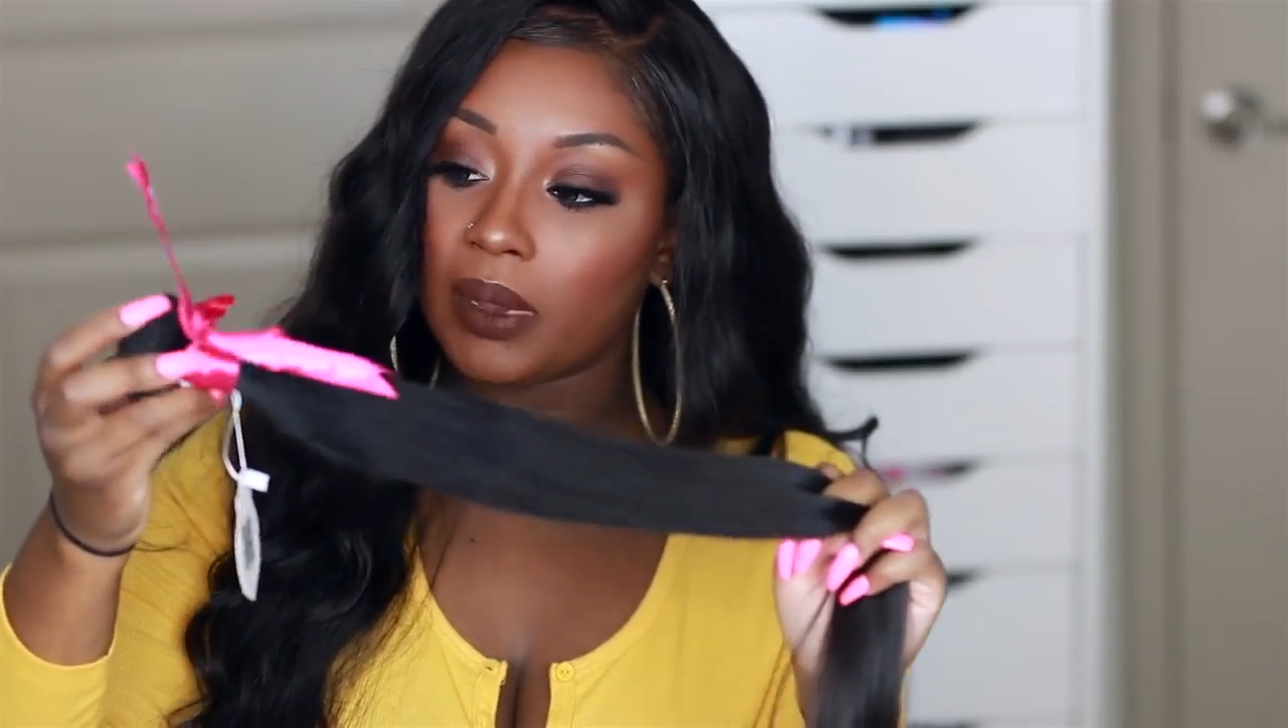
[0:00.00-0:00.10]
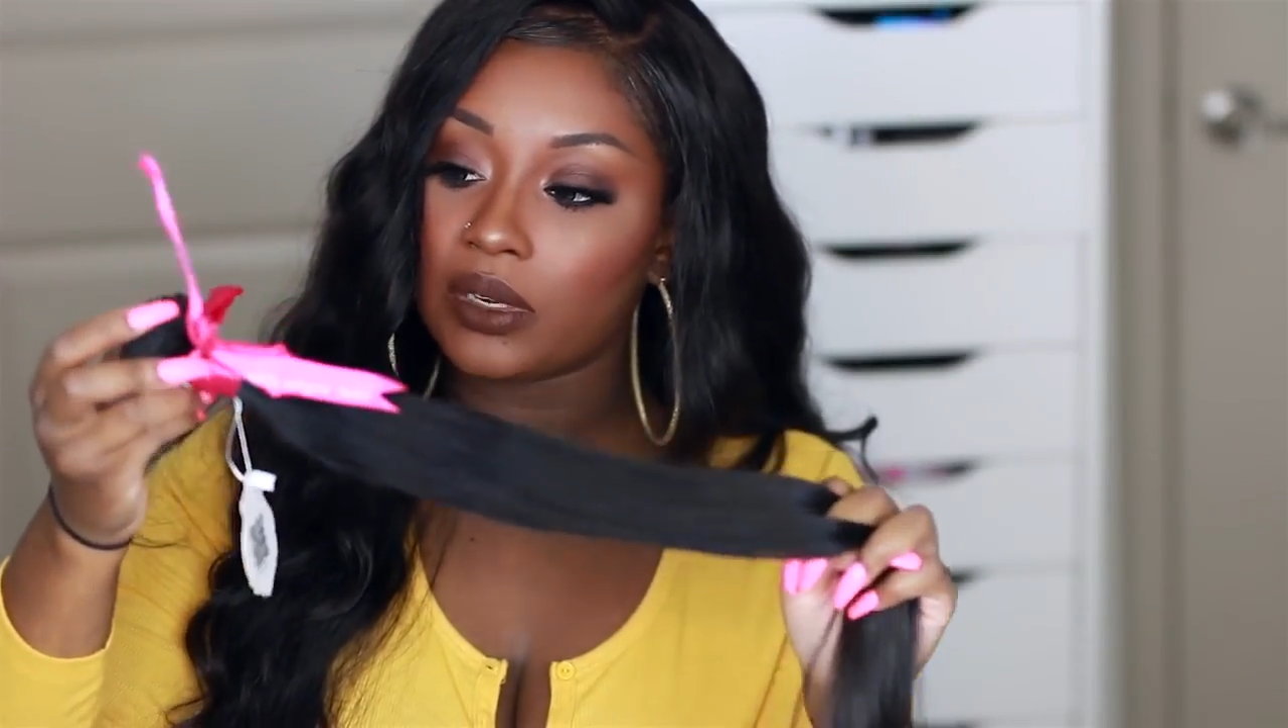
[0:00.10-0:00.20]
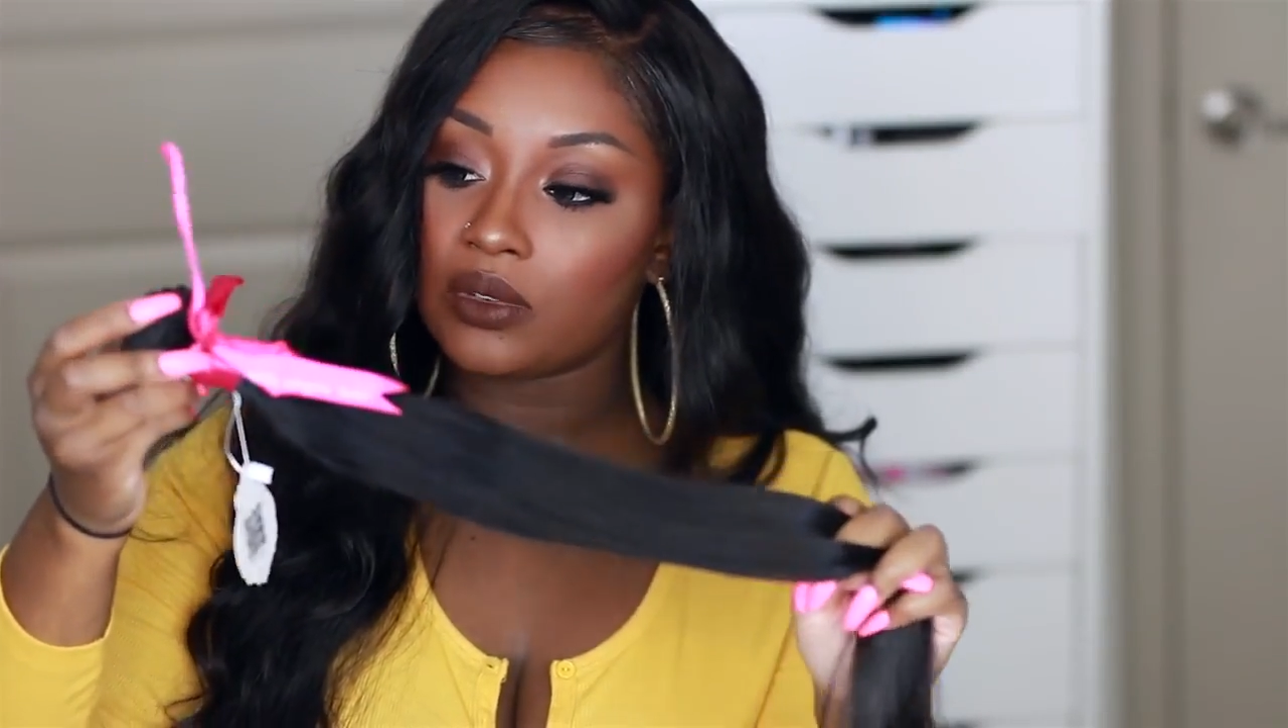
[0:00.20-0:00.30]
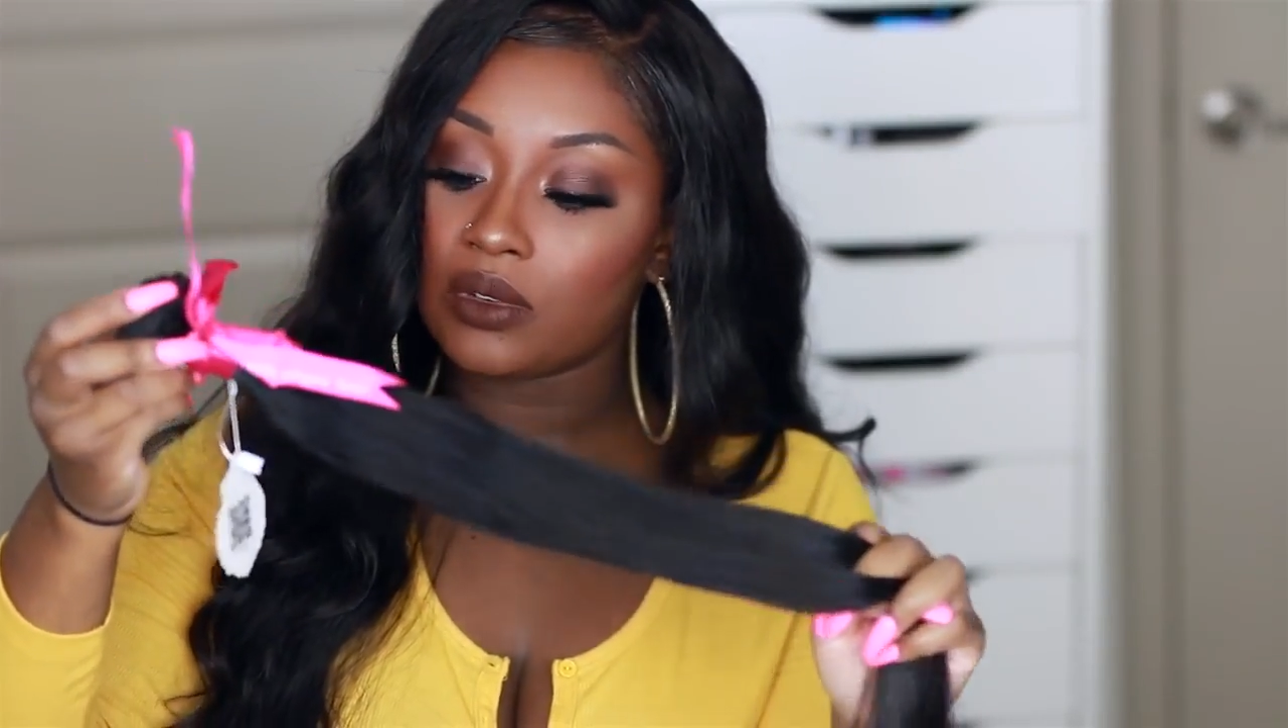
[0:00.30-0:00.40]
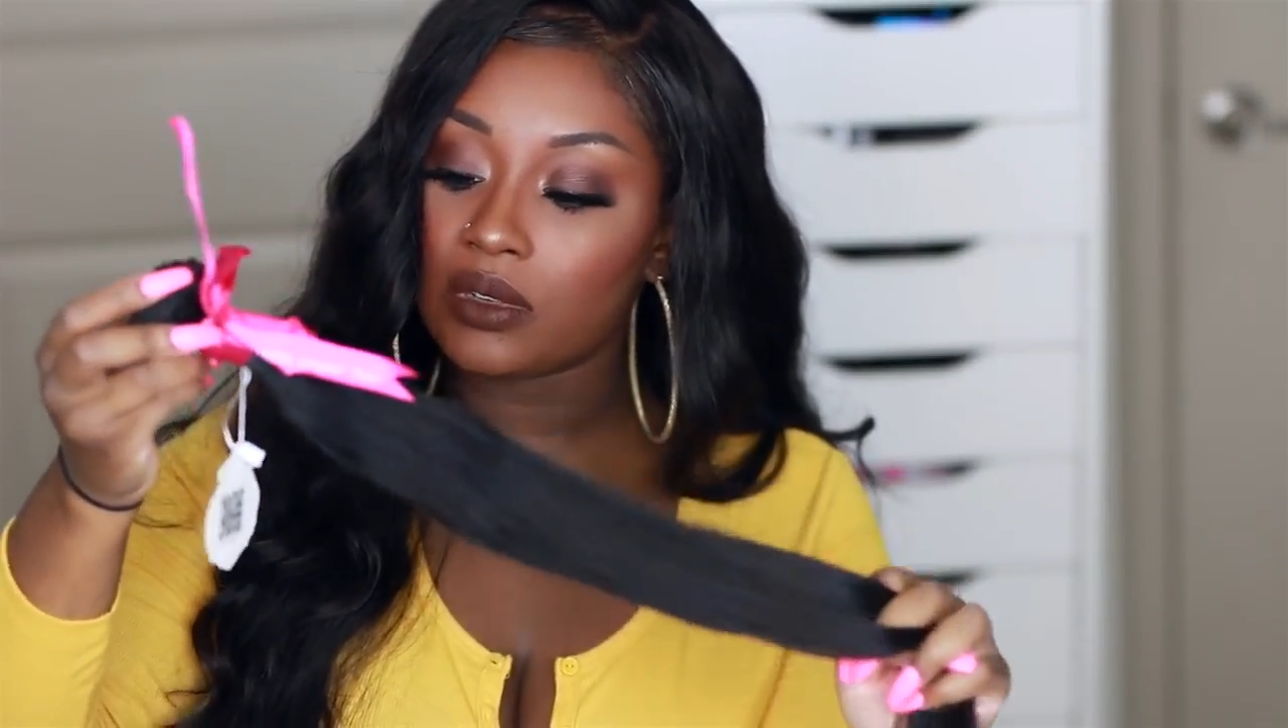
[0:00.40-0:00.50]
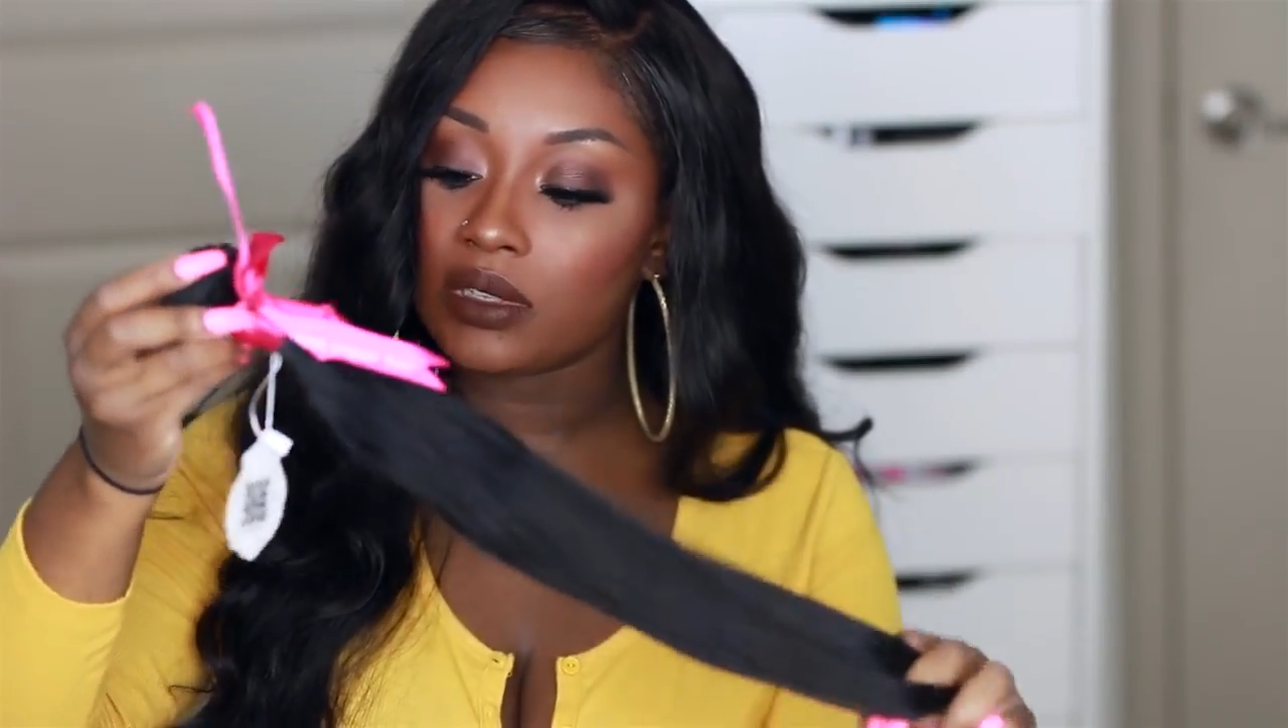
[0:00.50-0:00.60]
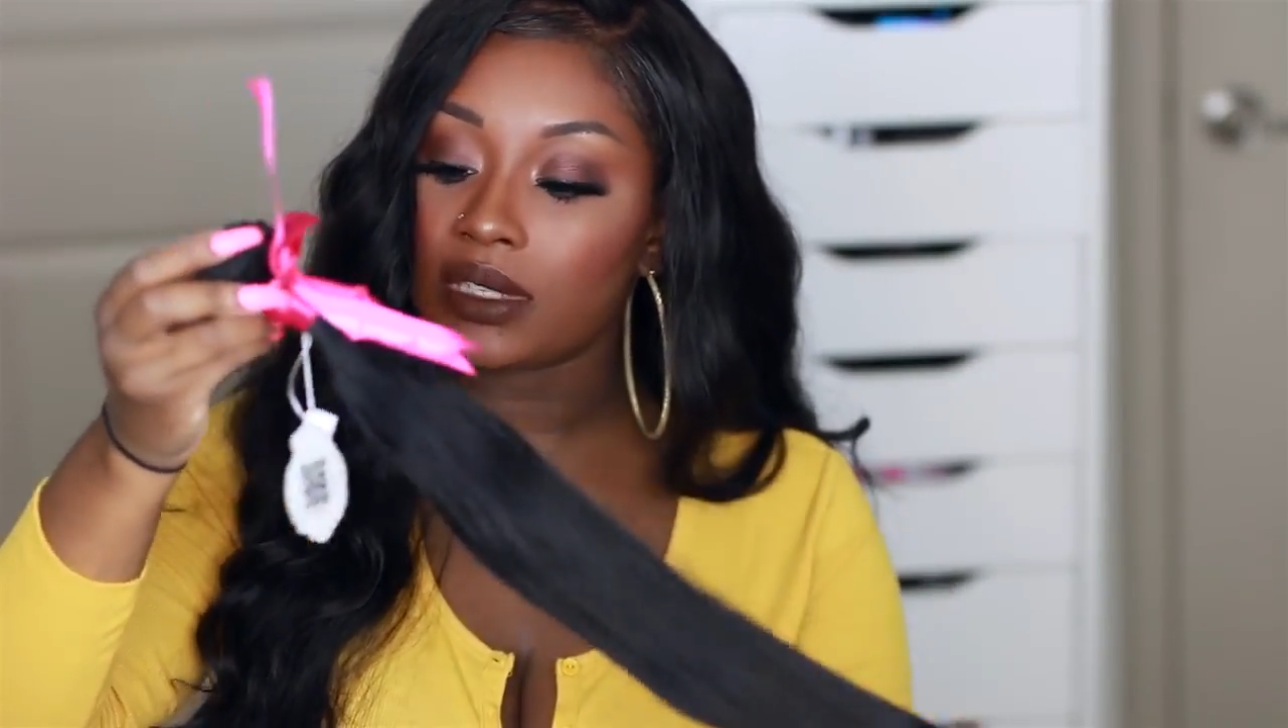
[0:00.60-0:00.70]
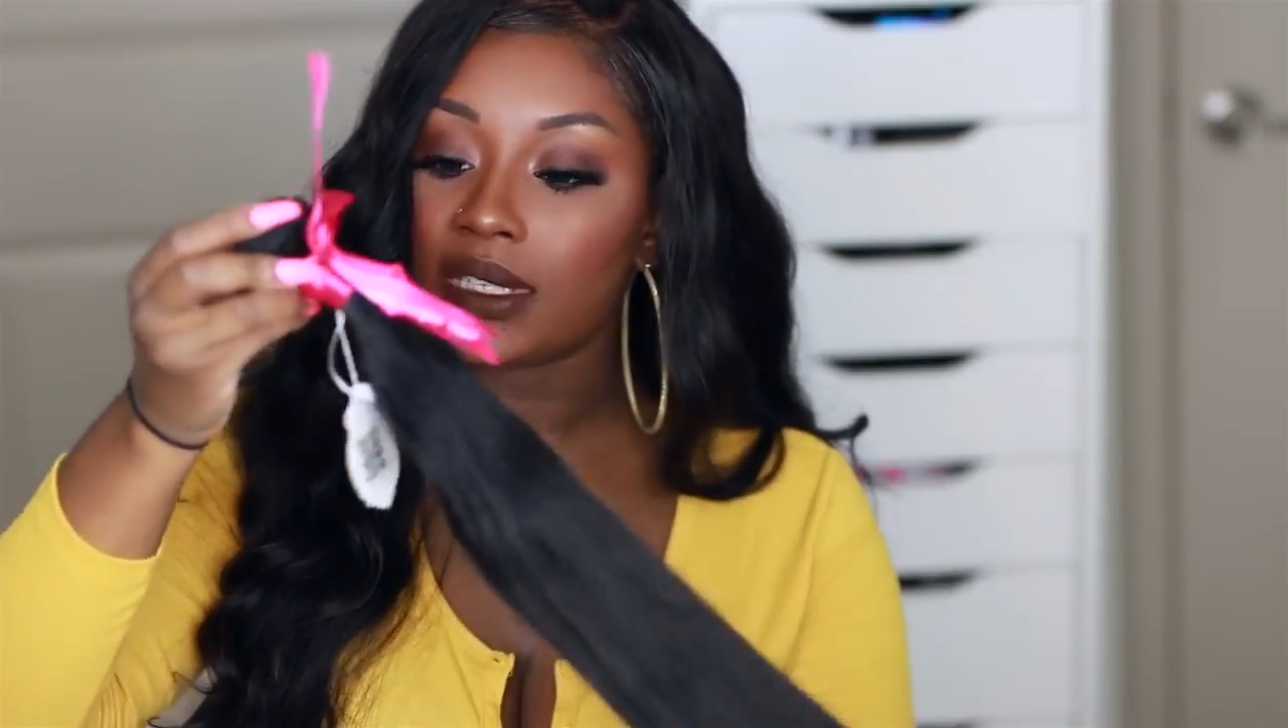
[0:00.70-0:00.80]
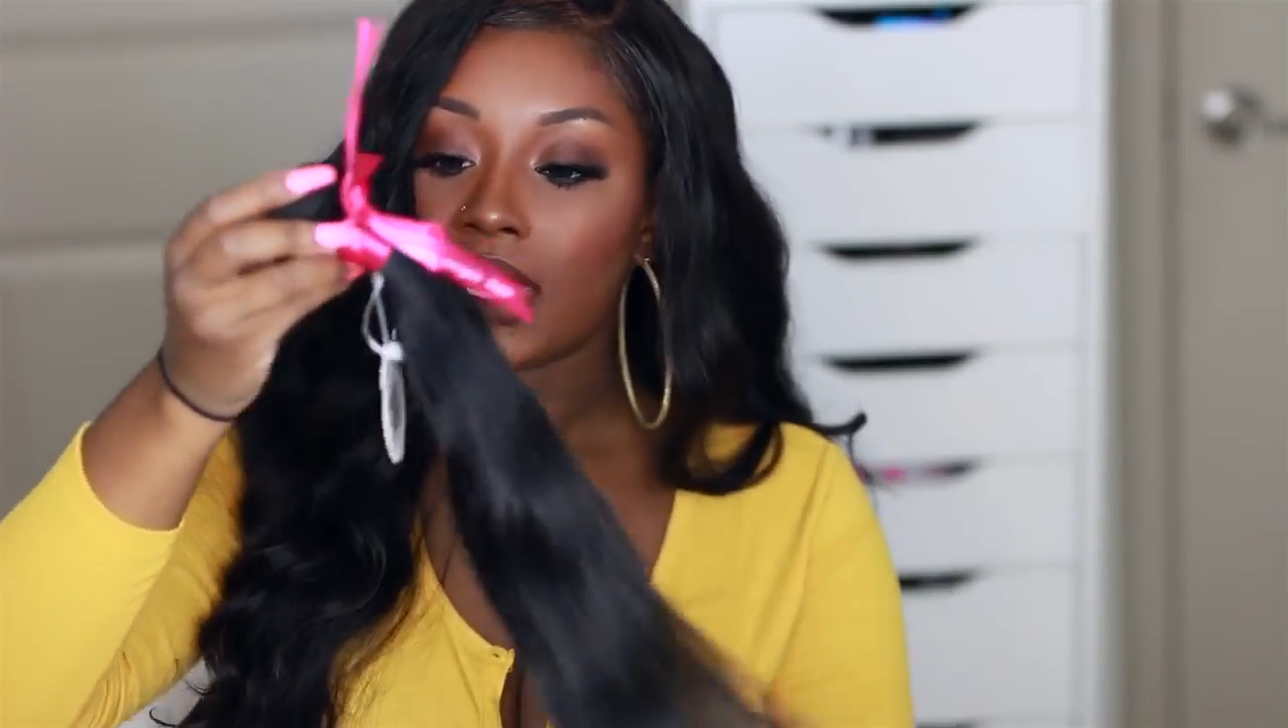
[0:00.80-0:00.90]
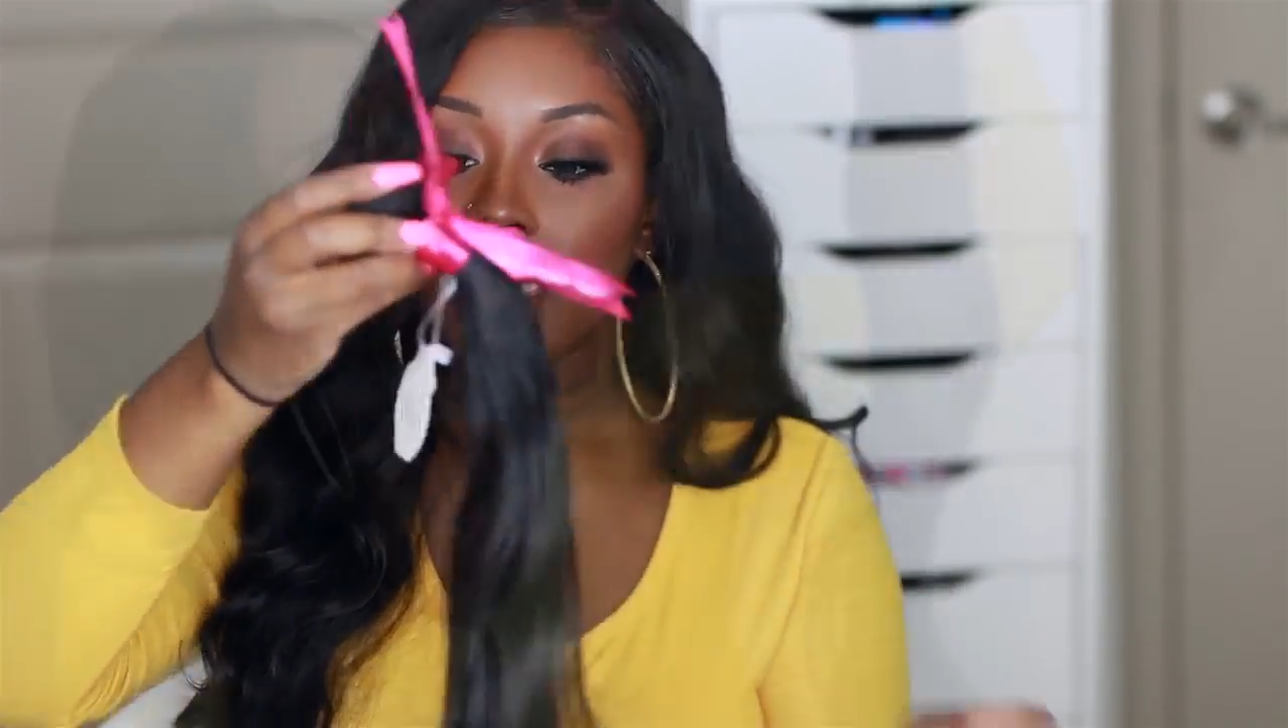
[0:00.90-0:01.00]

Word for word: bundles.